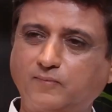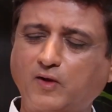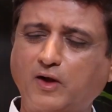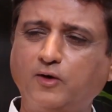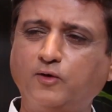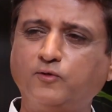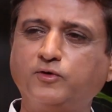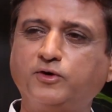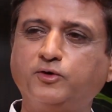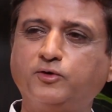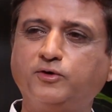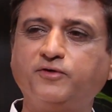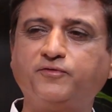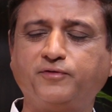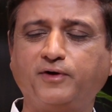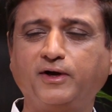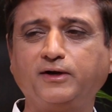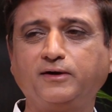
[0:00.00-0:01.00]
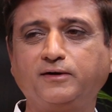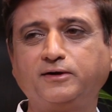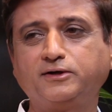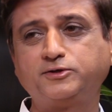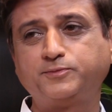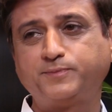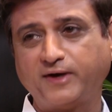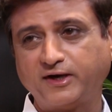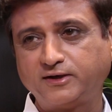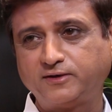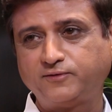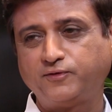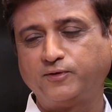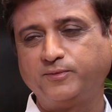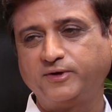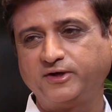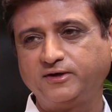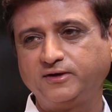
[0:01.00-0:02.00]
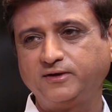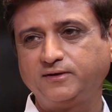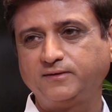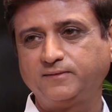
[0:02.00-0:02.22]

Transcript: How would you define respect for money?